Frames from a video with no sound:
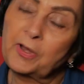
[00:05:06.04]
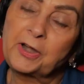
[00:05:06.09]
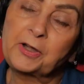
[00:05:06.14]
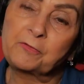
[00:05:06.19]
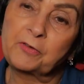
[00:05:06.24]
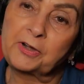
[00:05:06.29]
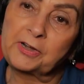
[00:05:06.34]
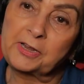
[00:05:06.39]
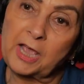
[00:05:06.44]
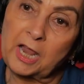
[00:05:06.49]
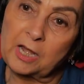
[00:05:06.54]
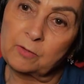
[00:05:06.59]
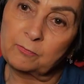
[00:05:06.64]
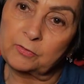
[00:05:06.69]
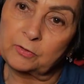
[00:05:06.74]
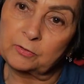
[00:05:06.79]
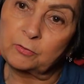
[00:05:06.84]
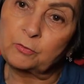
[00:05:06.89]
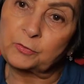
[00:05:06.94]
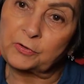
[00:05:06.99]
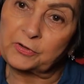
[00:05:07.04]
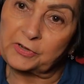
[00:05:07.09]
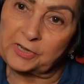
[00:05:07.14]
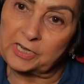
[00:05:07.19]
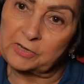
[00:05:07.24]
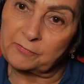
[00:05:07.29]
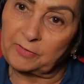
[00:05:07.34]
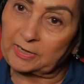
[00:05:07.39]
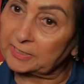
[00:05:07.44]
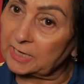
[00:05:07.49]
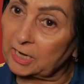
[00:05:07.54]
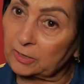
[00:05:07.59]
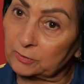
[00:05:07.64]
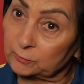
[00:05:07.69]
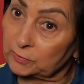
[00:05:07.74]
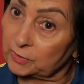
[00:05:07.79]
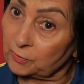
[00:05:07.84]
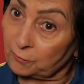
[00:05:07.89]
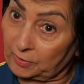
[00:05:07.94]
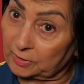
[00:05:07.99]
very helpful, who really went out
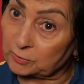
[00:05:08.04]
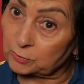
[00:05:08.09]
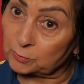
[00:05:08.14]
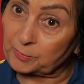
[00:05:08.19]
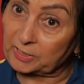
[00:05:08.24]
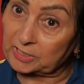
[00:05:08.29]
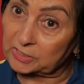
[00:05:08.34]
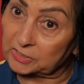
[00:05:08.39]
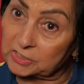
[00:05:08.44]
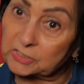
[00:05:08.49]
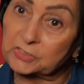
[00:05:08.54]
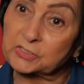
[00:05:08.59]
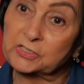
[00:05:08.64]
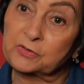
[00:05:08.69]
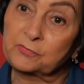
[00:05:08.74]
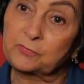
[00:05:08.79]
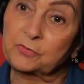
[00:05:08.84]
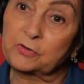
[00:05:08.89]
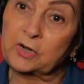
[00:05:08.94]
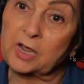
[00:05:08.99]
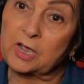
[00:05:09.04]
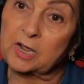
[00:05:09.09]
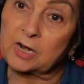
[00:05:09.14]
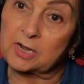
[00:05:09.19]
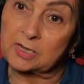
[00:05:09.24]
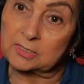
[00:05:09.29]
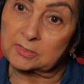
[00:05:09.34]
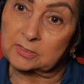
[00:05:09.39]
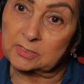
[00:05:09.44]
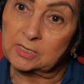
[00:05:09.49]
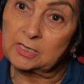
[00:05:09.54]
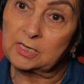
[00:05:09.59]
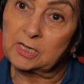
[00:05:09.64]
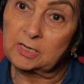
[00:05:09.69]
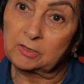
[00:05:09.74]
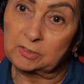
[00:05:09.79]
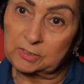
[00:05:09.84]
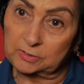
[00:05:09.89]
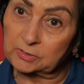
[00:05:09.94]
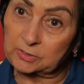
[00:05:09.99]
of their way to make it easier for us,
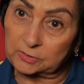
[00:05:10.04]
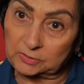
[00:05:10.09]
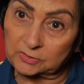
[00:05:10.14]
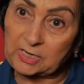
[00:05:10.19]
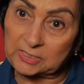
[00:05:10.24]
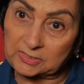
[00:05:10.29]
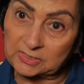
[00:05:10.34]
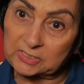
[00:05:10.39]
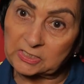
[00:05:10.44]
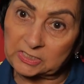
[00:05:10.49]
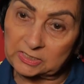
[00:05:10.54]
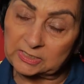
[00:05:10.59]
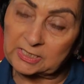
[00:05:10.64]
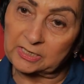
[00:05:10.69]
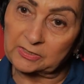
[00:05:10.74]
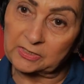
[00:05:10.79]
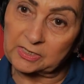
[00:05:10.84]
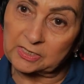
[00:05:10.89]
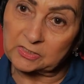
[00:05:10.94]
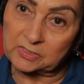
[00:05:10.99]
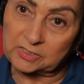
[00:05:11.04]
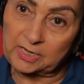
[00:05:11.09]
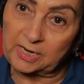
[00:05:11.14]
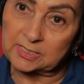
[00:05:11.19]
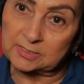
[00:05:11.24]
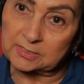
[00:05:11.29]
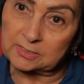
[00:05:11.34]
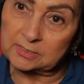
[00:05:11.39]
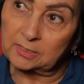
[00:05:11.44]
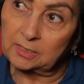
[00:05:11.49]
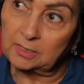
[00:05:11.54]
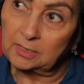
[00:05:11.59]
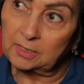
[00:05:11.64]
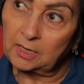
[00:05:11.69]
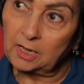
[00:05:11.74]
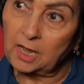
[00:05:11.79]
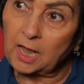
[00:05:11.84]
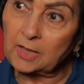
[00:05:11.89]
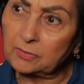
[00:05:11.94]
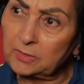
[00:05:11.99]
the transition that age, yes.
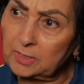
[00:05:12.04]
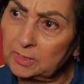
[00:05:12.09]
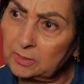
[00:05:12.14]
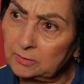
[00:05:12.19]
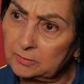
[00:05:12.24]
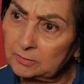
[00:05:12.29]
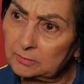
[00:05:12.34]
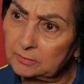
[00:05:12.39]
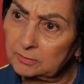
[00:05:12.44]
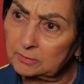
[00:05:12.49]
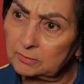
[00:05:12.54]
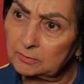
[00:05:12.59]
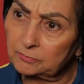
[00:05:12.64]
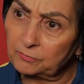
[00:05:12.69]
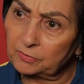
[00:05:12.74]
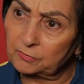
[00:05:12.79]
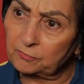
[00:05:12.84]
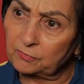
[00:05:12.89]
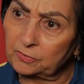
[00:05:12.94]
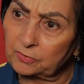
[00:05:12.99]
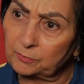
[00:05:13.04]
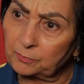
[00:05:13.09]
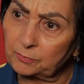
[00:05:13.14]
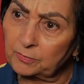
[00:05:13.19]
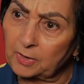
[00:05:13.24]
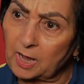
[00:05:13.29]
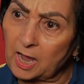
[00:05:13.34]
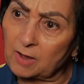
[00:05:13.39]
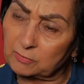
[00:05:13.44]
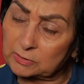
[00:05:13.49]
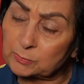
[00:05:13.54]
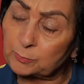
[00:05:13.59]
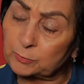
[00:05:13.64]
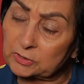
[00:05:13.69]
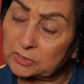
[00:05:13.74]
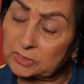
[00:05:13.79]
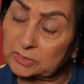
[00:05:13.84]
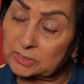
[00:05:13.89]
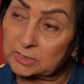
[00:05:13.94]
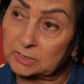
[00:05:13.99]
I think I was
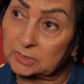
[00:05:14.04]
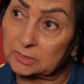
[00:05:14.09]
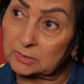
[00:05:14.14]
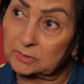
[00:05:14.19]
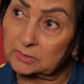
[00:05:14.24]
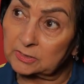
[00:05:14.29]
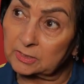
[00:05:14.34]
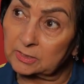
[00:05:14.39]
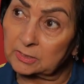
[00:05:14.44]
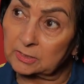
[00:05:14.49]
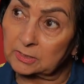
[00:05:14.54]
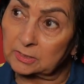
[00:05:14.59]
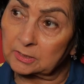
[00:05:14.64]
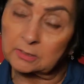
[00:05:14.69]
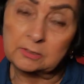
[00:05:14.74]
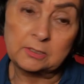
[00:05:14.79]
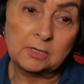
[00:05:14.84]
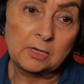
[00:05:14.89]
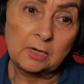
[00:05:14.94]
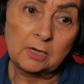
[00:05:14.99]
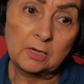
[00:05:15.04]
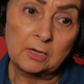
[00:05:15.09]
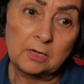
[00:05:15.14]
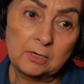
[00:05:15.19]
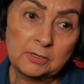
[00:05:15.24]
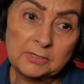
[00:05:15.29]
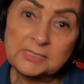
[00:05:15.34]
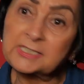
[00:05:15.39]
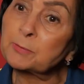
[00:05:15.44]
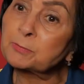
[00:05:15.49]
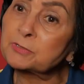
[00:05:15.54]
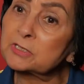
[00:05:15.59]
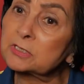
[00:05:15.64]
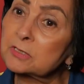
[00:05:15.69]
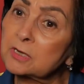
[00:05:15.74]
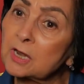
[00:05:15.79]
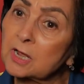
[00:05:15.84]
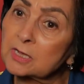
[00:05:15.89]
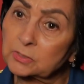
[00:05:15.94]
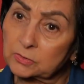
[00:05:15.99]
put in a reception
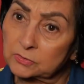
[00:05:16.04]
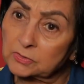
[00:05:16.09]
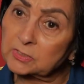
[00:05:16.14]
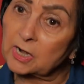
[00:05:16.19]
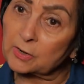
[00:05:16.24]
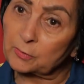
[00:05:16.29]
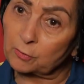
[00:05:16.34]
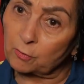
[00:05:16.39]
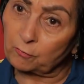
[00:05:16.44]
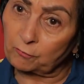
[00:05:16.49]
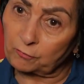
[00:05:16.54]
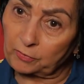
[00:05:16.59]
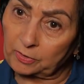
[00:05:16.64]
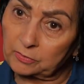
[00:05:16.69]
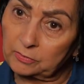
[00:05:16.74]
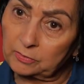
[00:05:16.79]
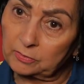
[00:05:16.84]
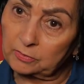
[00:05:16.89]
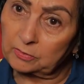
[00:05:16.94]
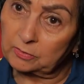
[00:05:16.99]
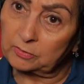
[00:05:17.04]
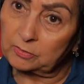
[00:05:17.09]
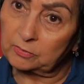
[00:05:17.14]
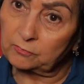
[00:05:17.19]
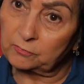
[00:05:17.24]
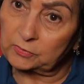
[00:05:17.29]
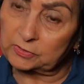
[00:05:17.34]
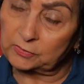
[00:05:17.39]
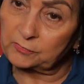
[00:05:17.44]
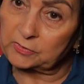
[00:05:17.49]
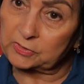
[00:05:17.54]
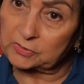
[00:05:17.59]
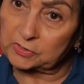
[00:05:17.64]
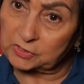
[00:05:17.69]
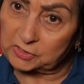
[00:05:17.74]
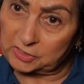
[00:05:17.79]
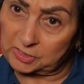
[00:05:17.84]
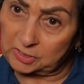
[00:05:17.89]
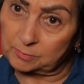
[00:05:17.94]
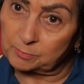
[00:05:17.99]
class to start off with for the first
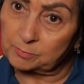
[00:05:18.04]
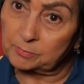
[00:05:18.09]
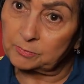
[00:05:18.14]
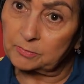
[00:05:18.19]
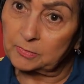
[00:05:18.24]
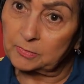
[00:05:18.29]
term.